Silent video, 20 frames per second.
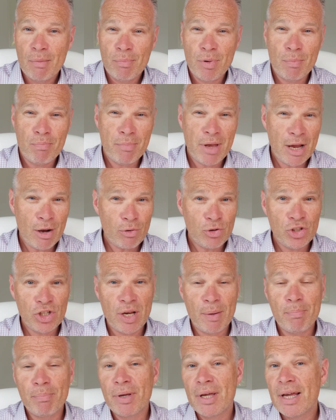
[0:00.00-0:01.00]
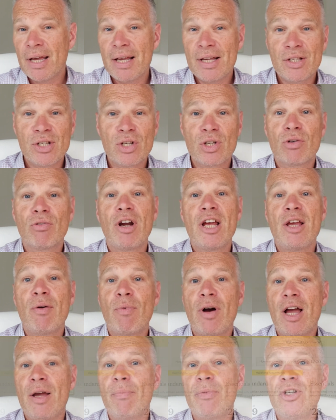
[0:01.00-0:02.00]
But MailChimp is a great
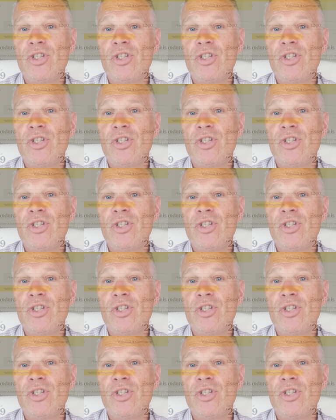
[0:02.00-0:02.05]
way